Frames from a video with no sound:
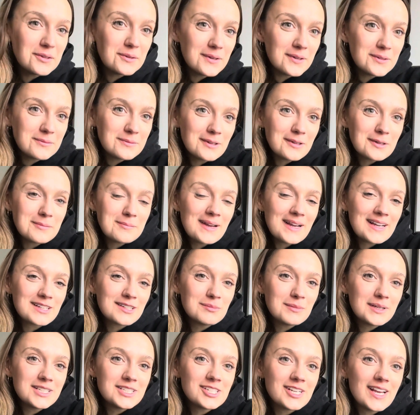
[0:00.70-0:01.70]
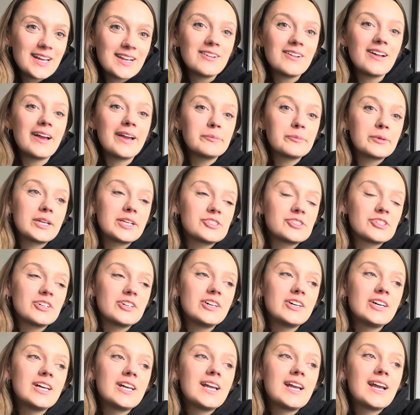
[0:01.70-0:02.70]
everyone, welcome back to my channel. I'm
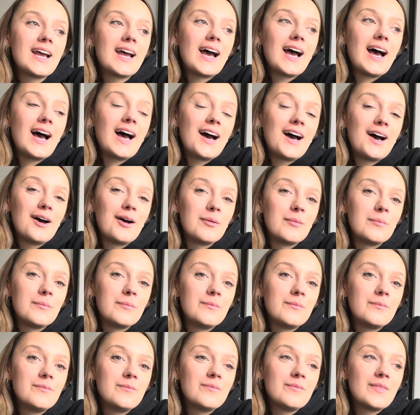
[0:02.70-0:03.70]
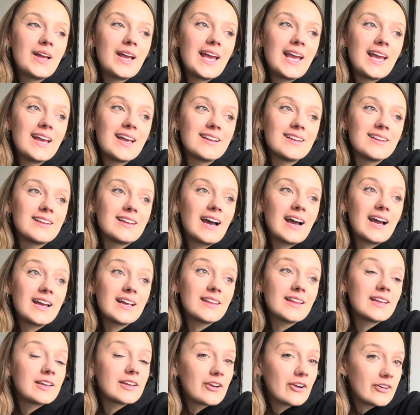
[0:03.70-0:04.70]
Rachel, and I
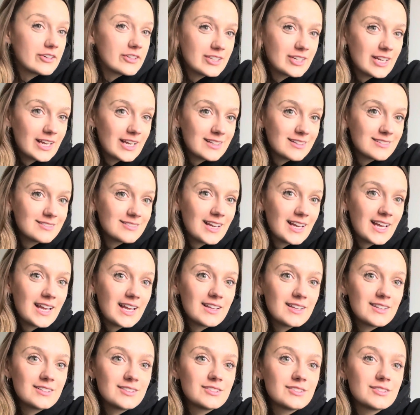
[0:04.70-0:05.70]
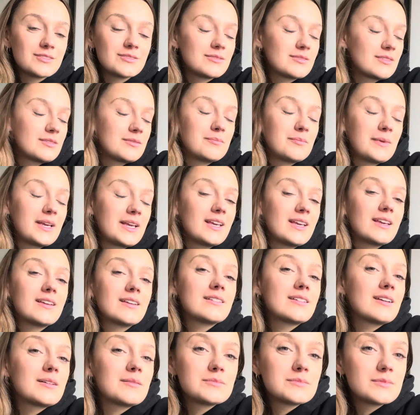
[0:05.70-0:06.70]
like gardening and
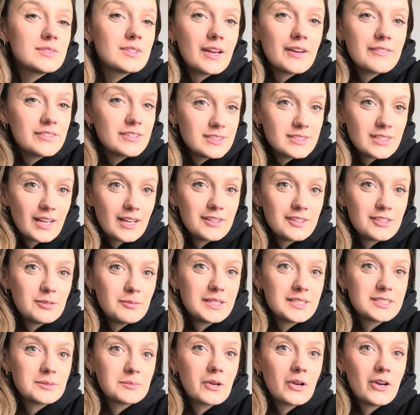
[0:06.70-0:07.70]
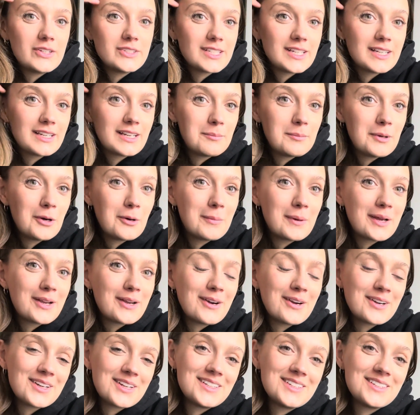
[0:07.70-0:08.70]
I've decided to make some content about my
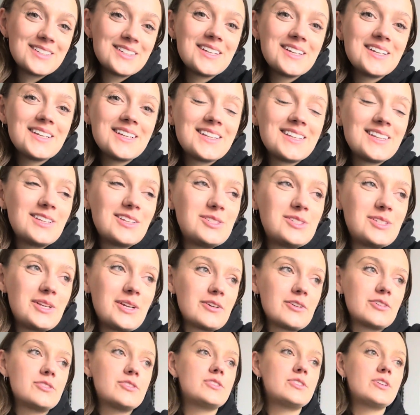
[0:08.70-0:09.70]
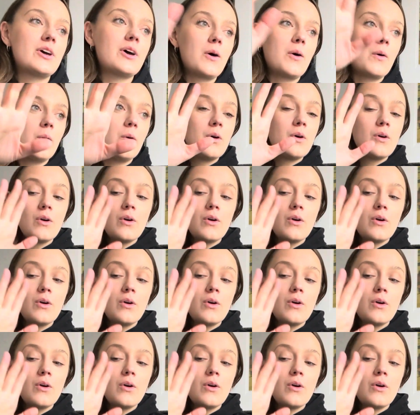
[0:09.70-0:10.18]
garden this year. So